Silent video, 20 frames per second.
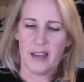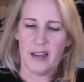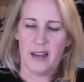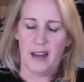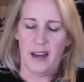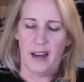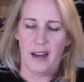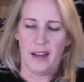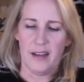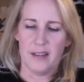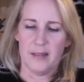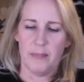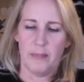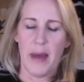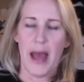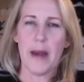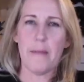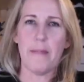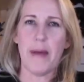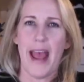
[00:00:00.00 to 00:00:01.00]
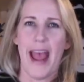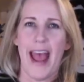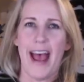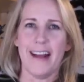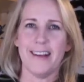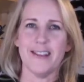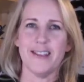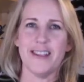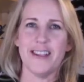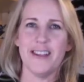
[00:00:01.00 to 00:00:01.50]

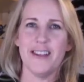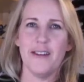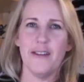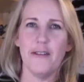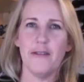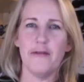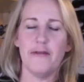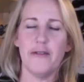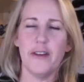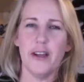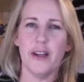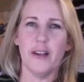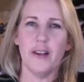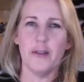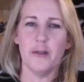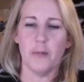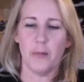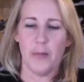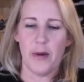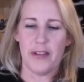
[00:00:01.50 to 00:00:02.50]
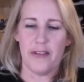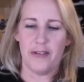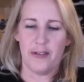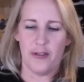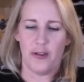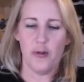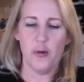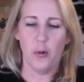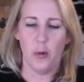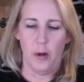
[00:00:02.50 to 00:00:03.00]
bedpans filled with
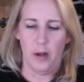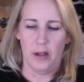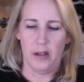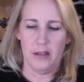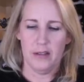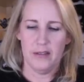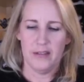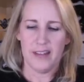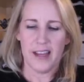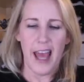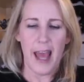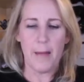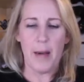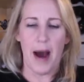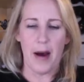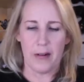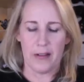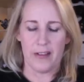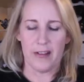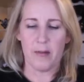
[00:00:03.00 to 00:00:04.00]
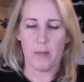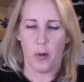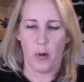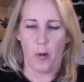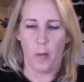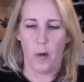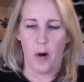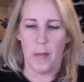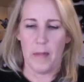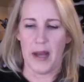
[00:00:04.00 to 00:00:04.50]
stool came out of this
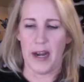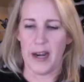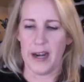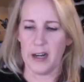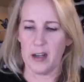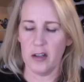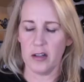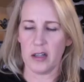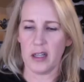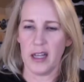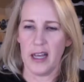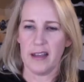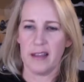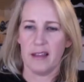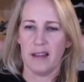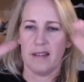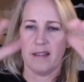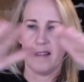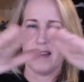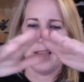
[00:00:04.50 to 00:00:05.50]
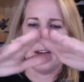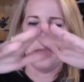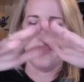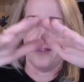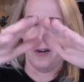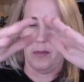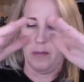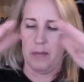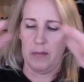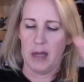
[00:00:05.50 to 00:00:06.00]
poor woman, and it looked like the scene
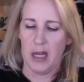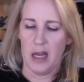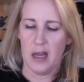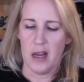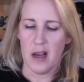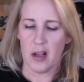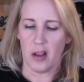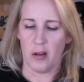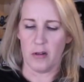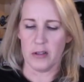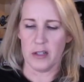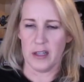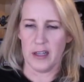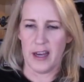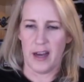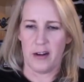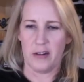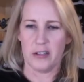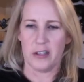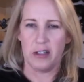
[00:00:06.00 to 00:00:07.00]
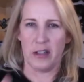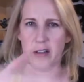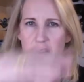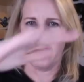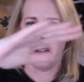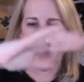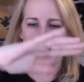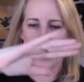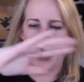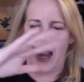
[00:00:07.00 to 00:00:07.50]
from Close Encounters of the
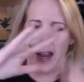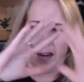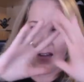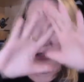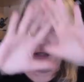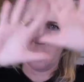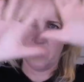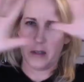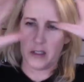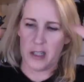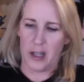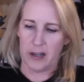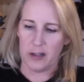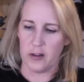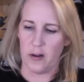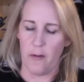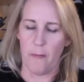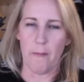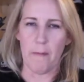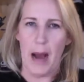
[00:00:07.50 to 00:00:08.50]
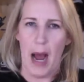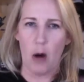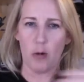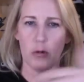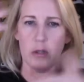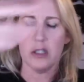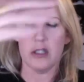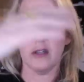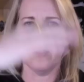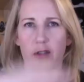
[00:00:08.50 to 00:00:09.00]
Third Kind, because it was like sort of
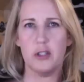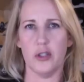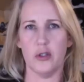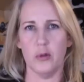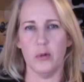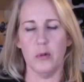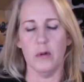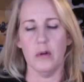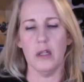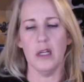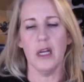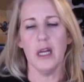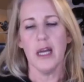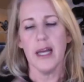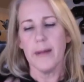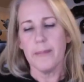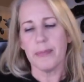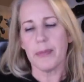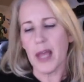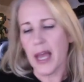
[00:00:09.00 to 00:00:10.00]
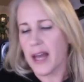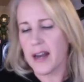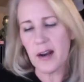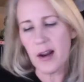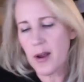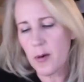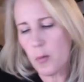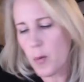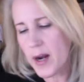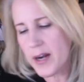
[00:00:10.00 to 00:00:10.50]
mountains of stool. And
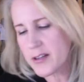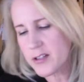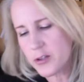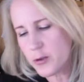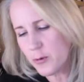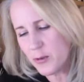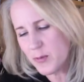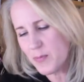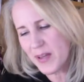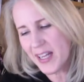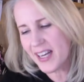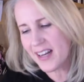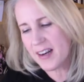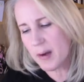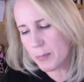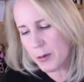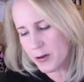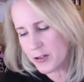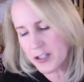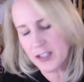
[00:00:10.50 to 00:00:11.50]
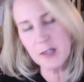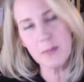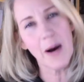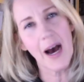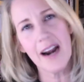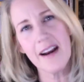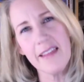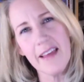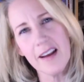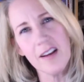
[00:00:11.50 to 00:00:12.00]
when the stool's been in a person's
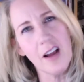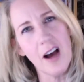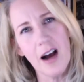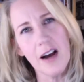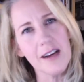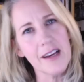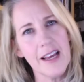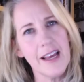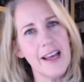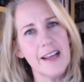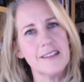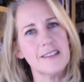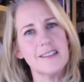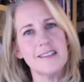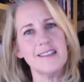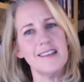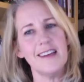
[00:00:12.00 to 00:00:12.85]
body that long, it